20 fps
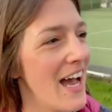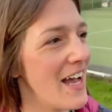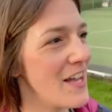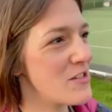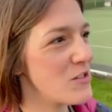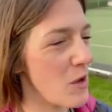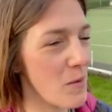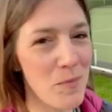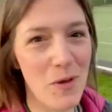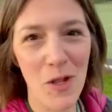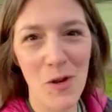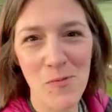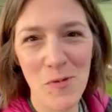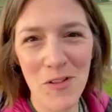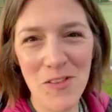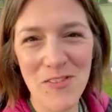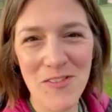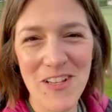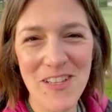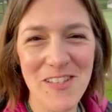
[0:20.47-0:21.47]
So I'm going to
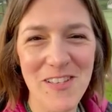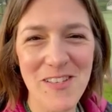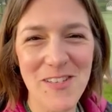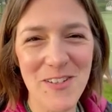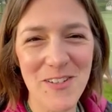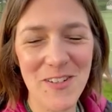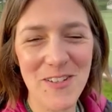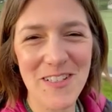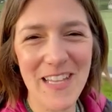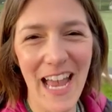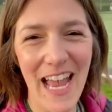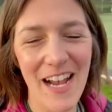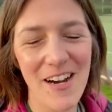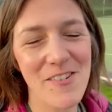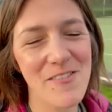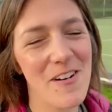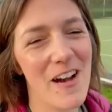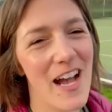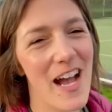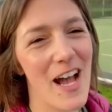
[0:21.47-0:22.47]
wander into school
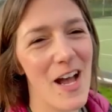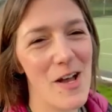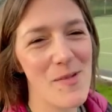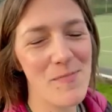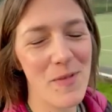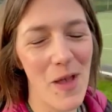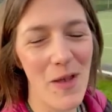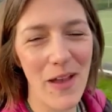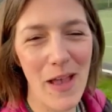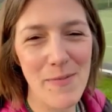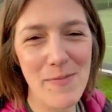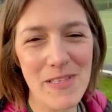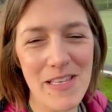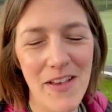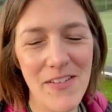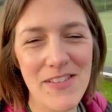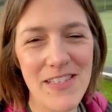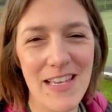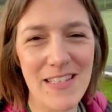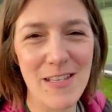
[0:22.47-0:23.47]
now, go and get
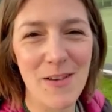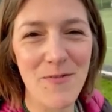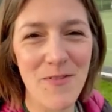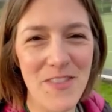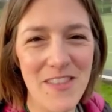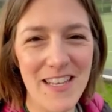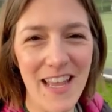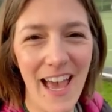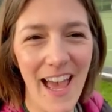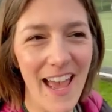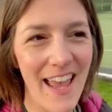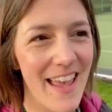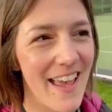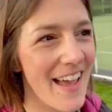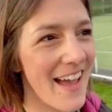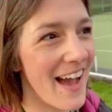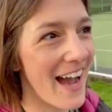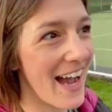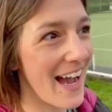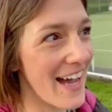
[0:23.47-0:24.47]
myself set up for the day,
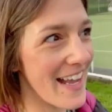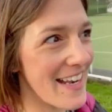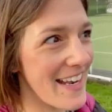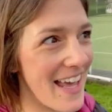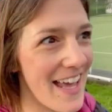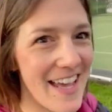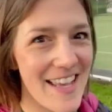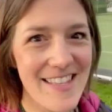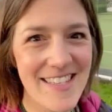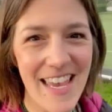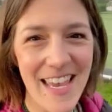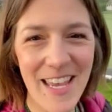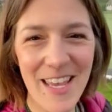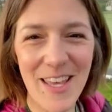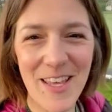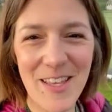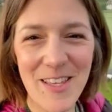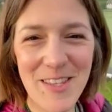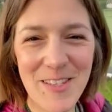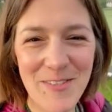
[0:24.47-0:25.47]
and take
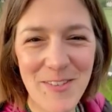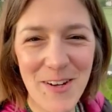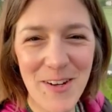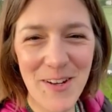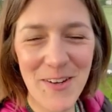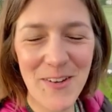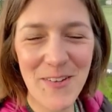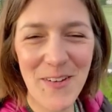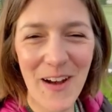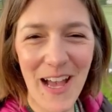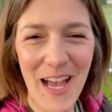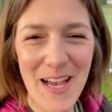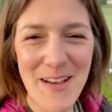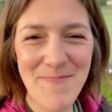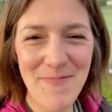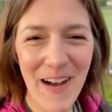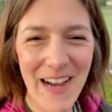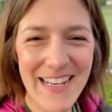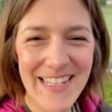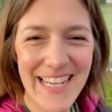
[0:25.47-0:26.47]
you through
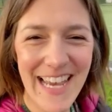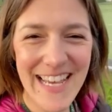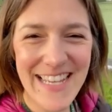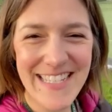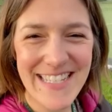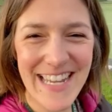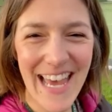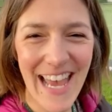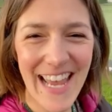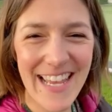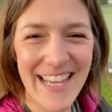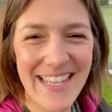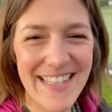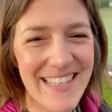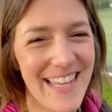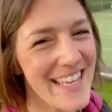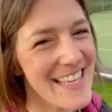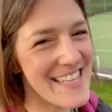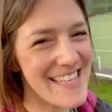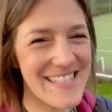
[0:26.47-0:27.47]
my day today.
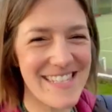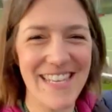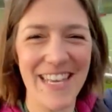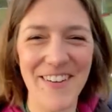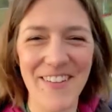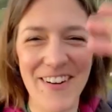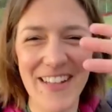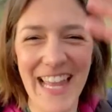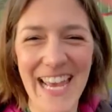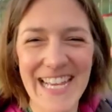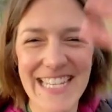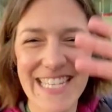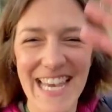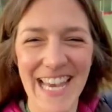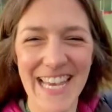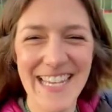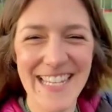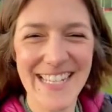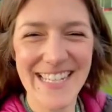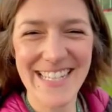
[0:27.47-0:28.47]
See you all later.